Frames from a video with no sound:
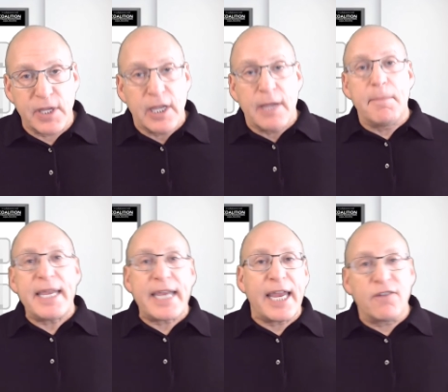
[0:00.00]

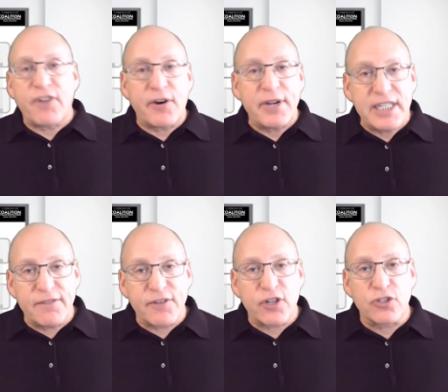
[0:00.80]
making it very
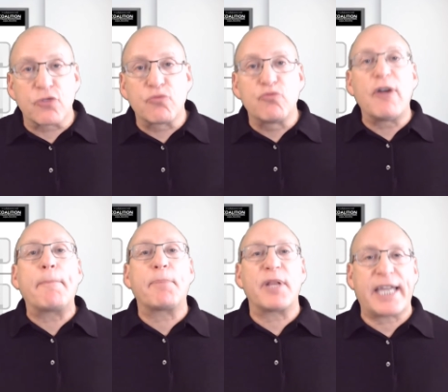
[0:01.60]
difficult to
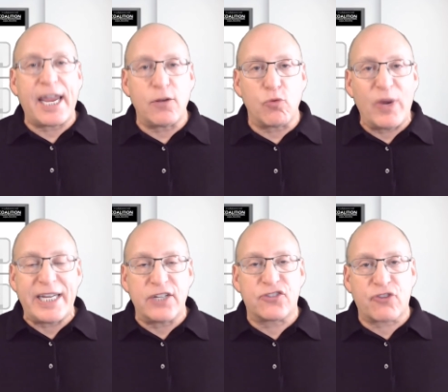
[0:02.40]
replicate
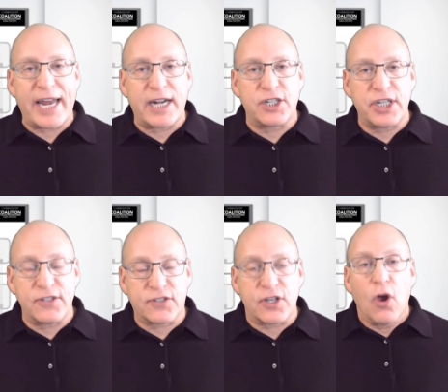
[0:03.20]
winning
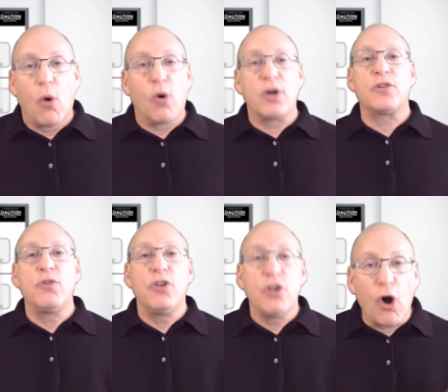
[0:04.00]
strategies or to
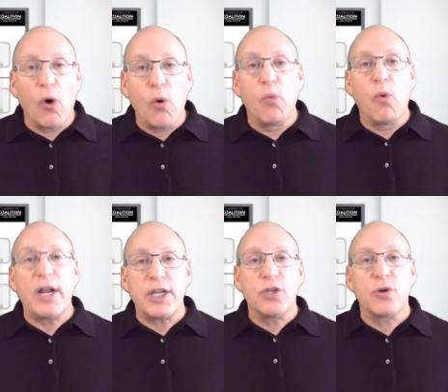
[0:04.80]
know
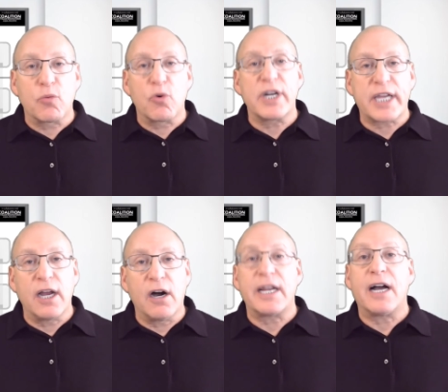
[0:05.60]
what you're working
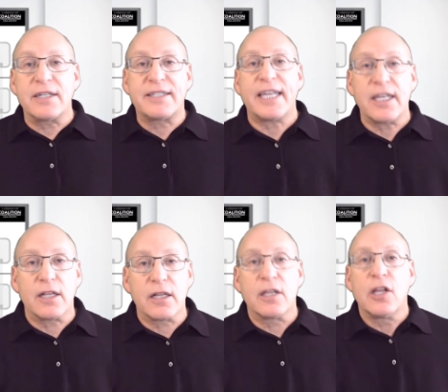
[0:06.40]
on
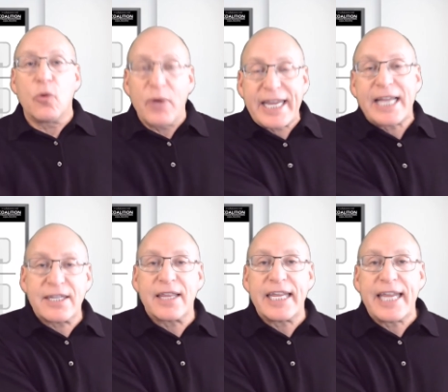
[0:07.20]
until we get
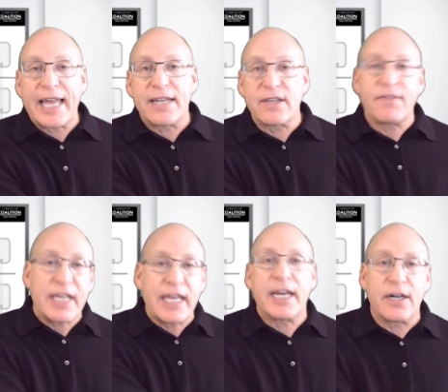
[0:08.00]
to the end of the
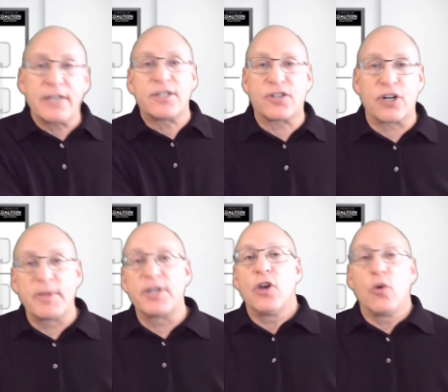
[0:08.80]
year and
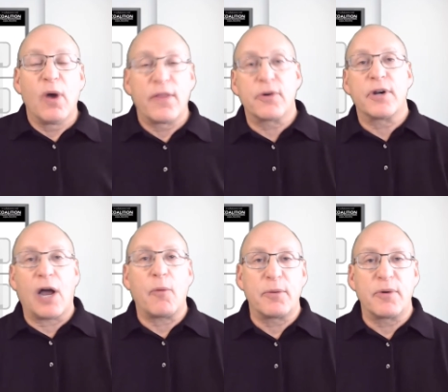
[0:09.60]
determine whether or
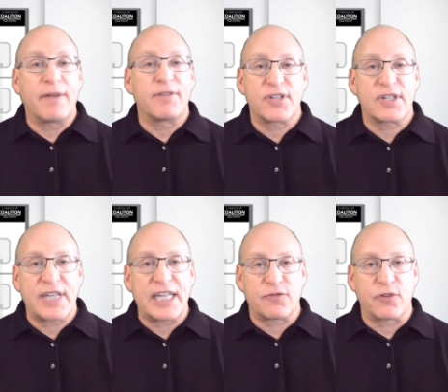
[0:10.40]
not we were ever
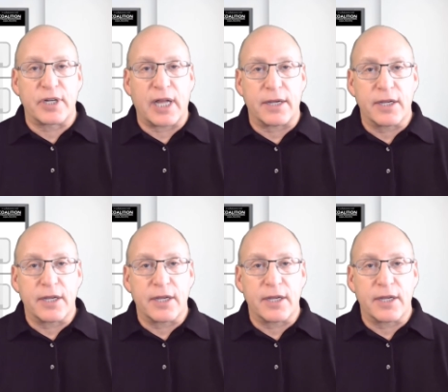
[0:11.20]
successful or not.